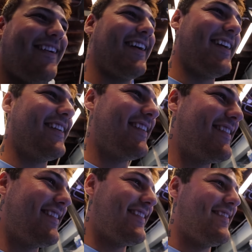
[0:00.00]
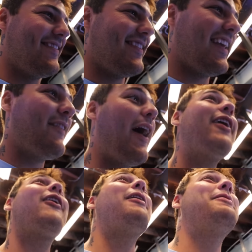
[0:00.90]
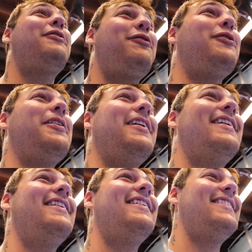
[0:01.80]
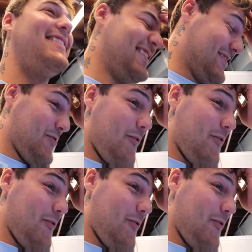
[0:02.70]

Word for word: grab right. it, it's free. If I grab it, it's free. You grab it, it's